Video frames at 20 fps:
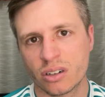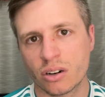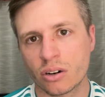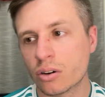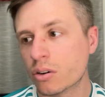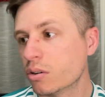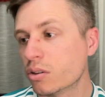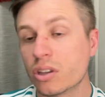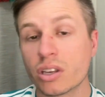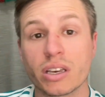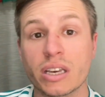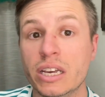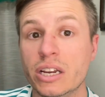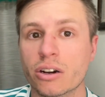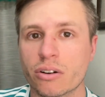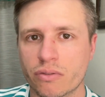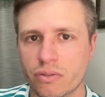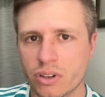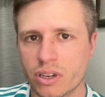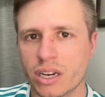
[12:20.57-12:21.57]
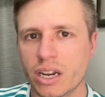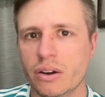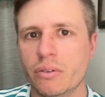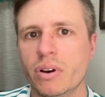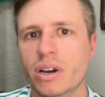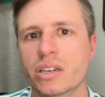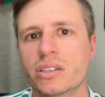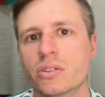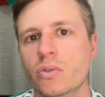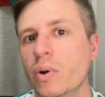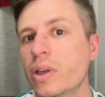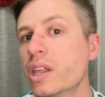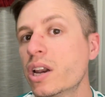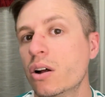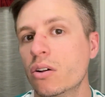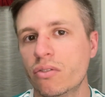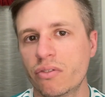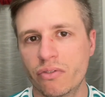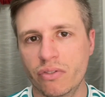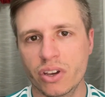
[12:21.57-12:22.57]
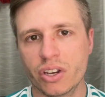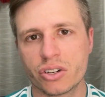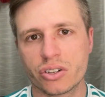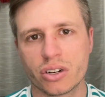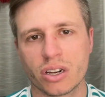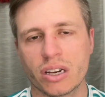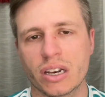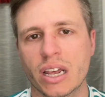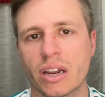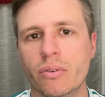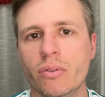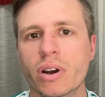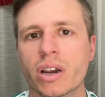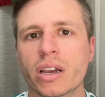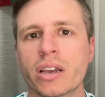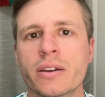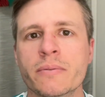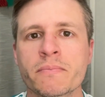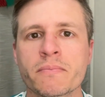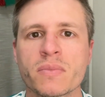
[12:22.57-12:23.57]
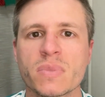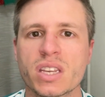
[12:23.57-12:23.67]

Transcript: or the gear for the Ned rigs, the way that I'll fish a Ned rig